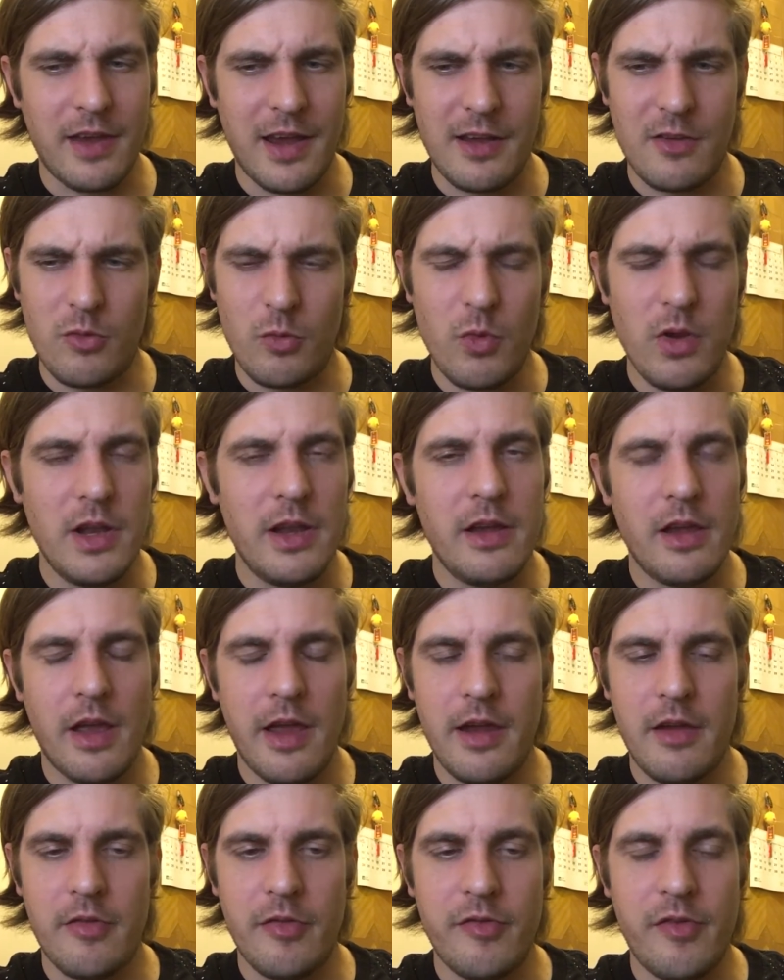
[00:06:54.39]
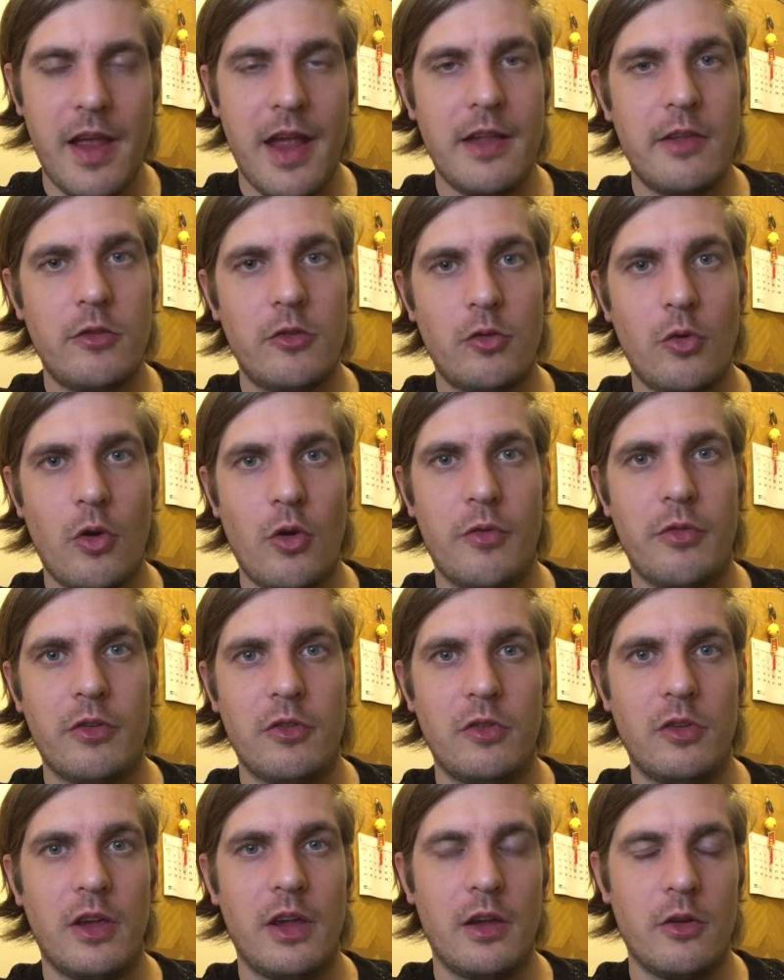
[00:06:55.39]
It's really a fan
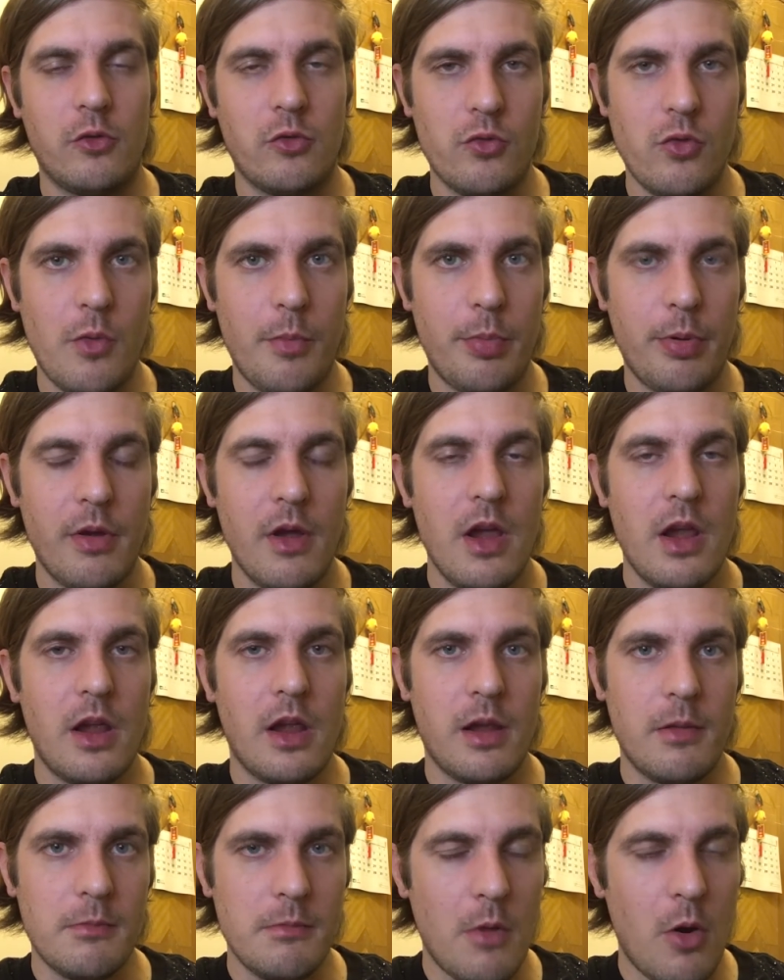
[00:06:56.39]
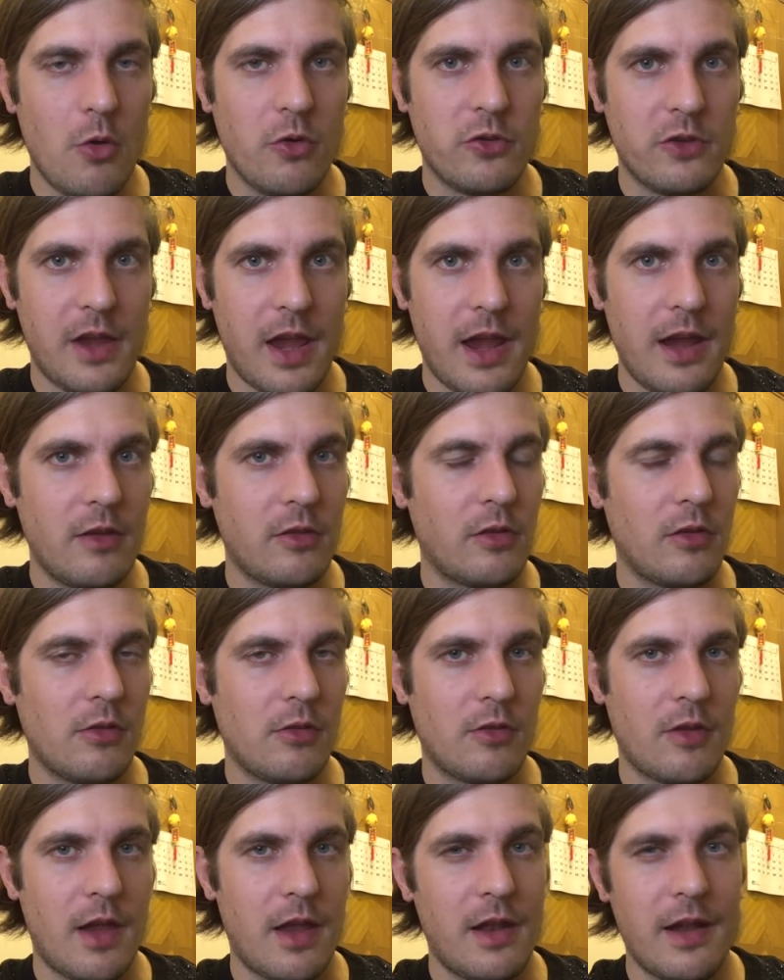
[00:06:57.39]
surfacing group in most
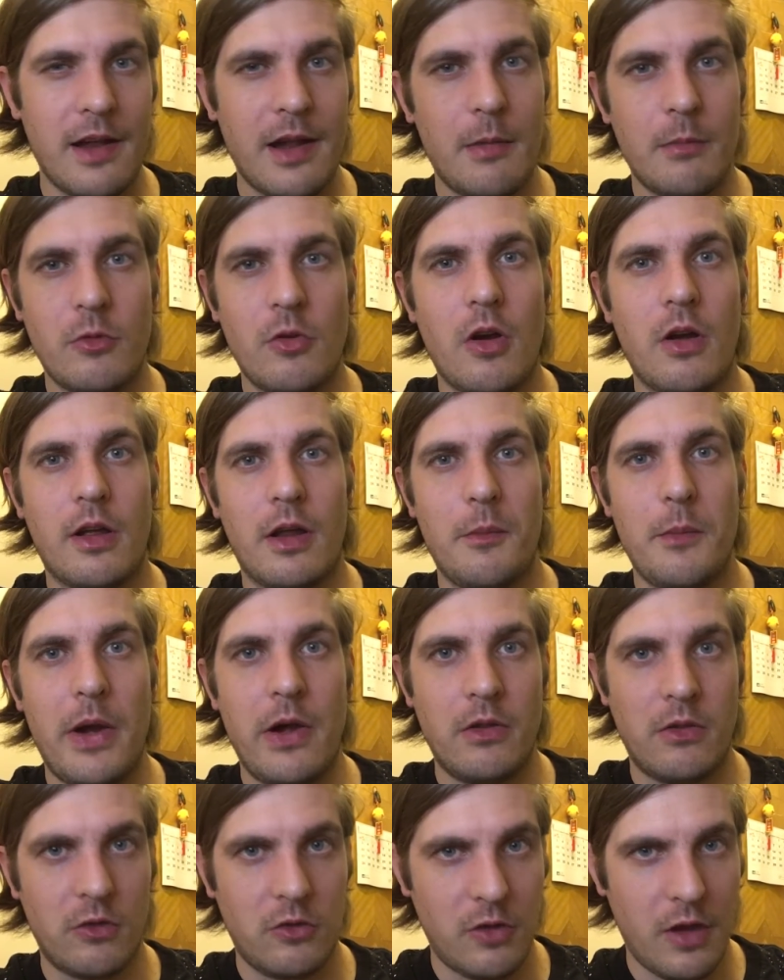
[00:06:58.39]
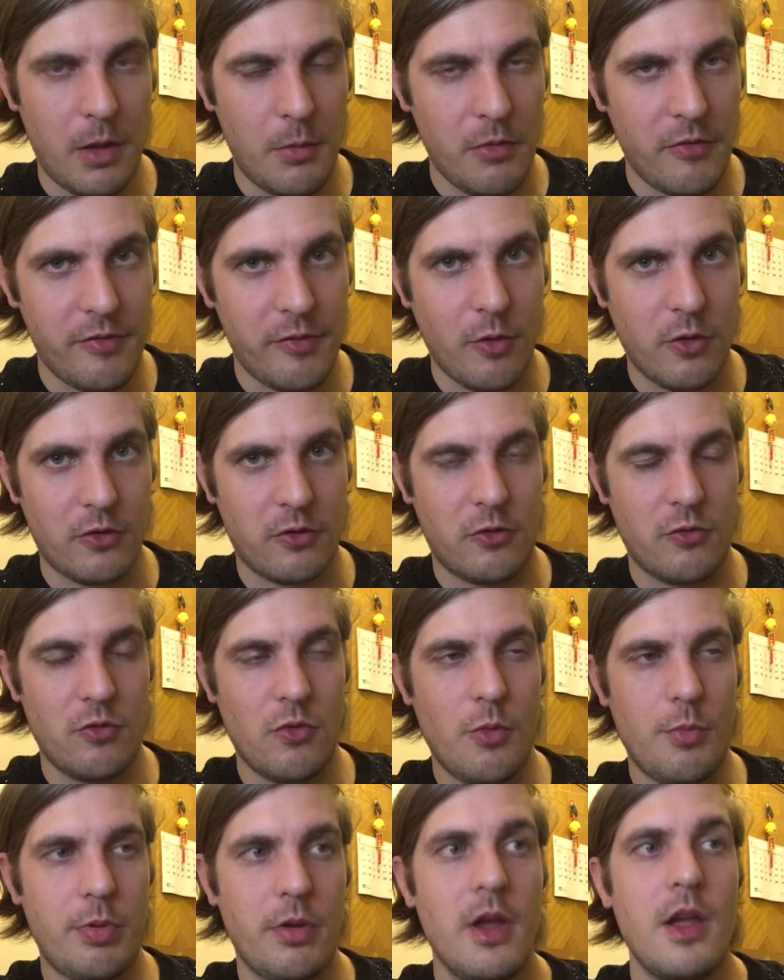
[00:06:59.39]
cases, and then I'm talking about the Saberforge
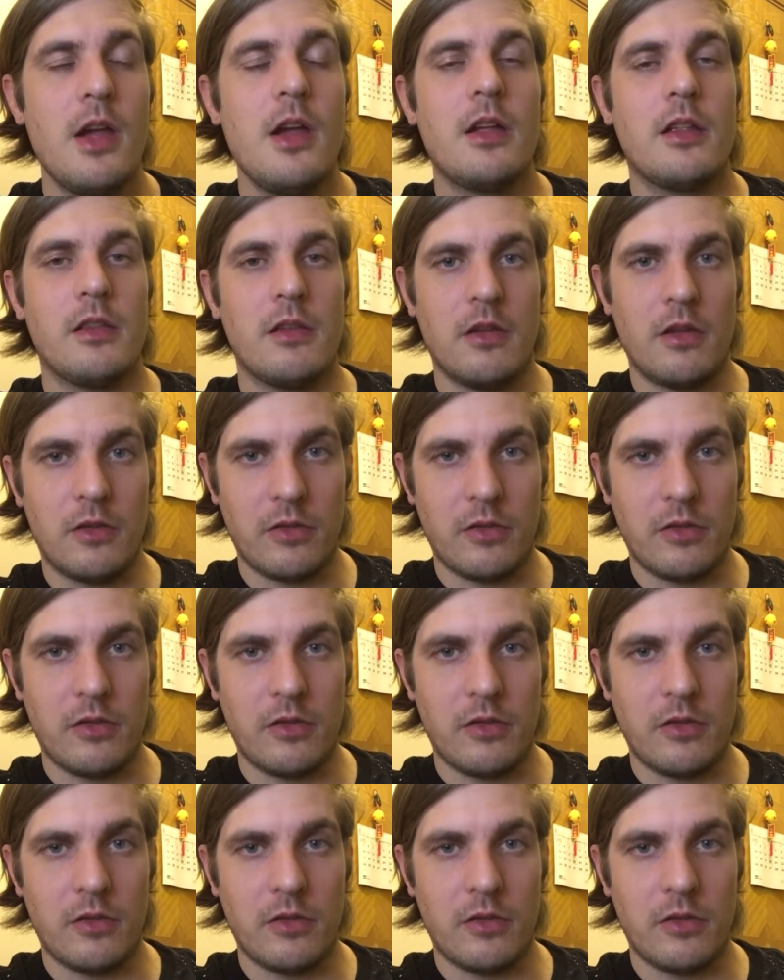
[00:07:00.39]
group, the